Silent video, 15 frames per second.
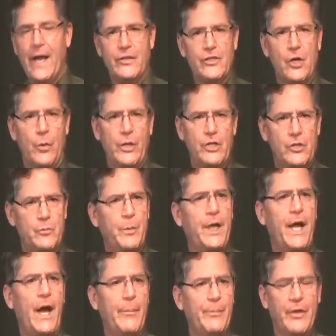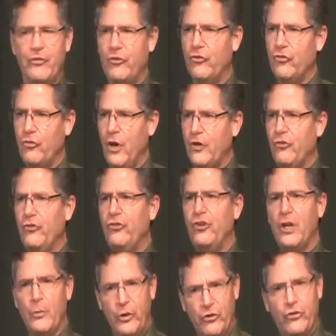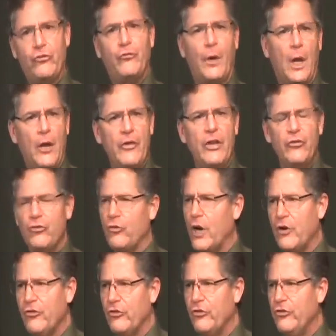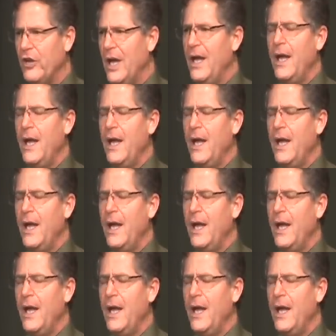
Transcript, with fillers: And so we just pick up this instruction sheet and we just follow the instructions,